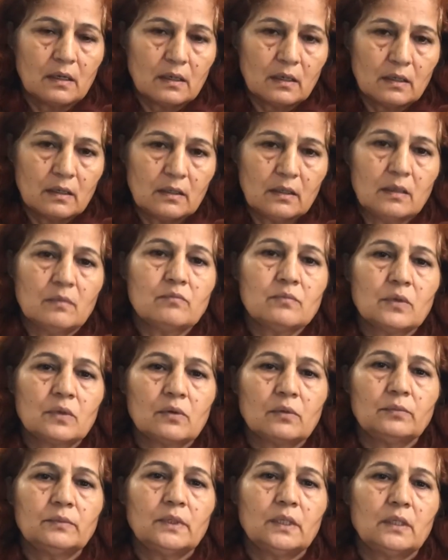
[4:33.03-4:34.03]
number
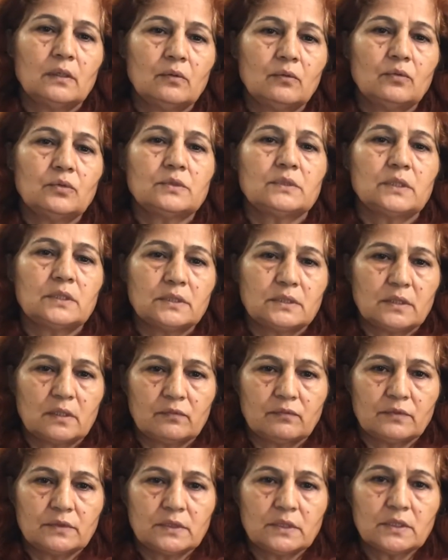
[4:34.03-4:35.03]
of the goods and
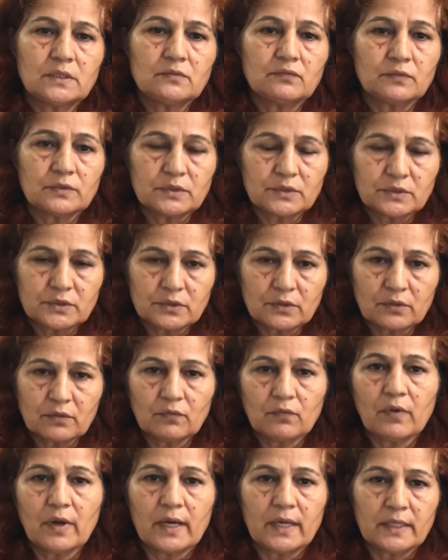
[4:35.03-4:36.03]
services which is
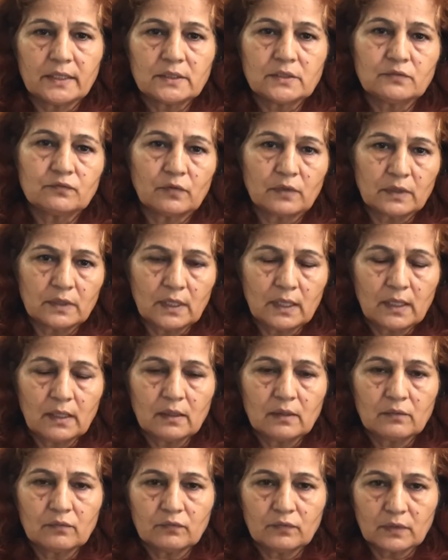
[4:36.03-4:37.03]
requires for the
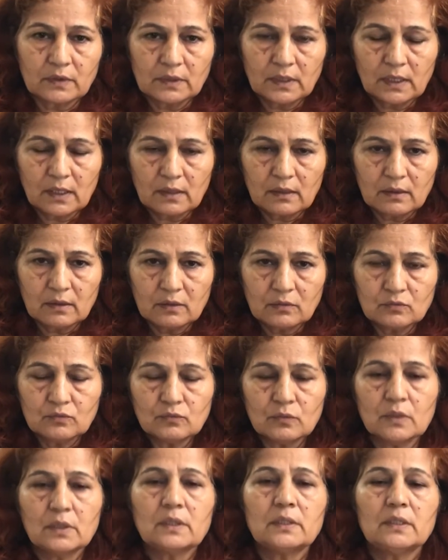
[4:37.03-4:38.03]

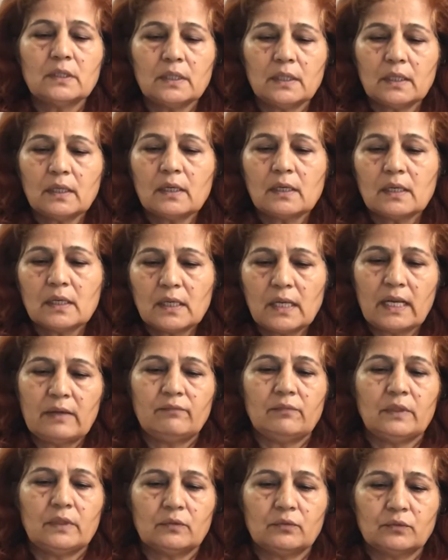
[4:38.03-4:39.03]
to earn their
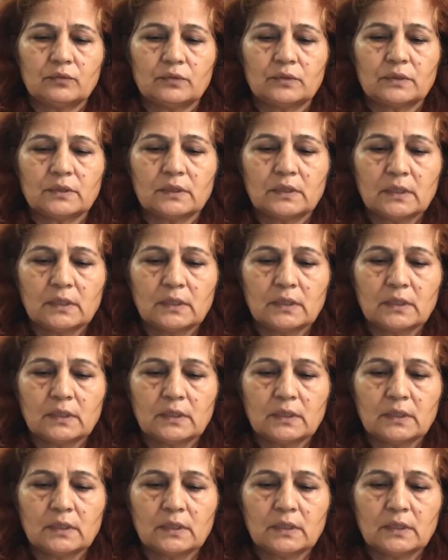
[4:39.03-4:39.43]
livelihood.